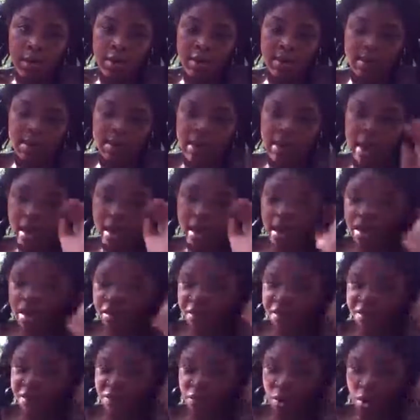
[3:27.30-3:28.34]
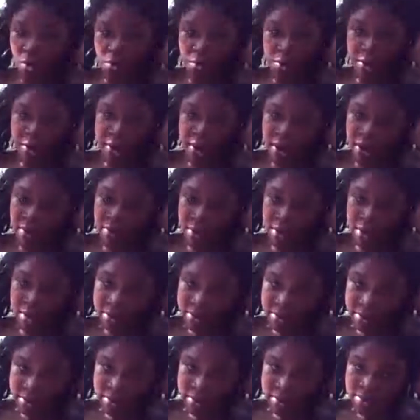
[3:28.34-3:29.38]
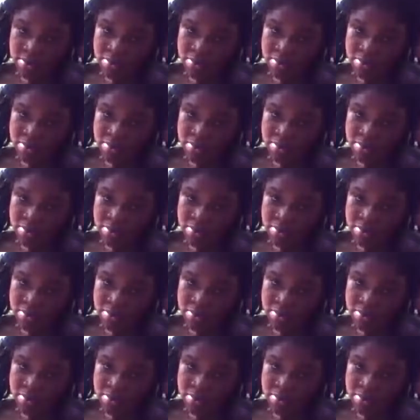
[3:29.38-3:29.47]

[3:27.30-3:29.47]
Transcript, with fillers: Cause see, I gotta forward emails